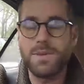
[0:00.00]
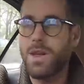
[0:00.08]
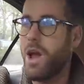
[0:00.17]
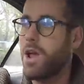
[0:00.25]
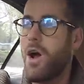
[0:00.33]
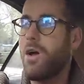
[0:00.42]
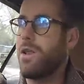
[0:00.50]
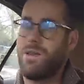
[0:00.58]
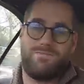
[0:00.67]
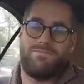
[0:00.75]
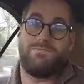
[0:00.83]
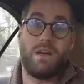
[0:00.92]
I can't,
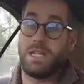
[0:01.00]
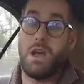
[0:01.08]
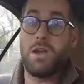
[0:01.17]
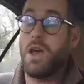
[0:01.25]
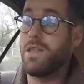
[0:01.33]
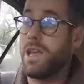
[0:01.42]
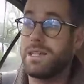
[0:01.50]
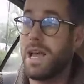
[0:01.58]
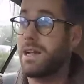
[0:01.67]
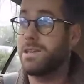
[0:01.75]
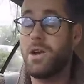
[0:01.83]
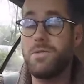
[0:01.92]
I don't know the
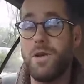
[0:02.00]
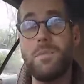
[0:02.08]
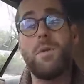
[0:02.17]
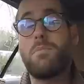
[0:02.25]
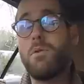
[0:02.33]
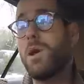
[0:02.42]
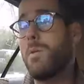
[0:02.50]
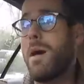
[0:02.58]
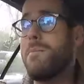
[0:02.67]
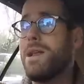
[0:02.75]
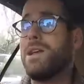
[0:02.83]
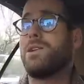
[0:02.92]
exact time frame, but I probably got about
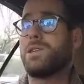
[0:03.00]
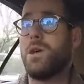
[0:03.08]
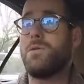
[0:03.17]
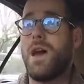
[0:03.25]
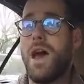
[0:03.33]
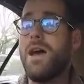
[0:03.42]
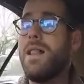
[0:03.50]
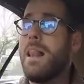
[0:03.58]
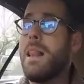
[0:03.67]
a minute or so of that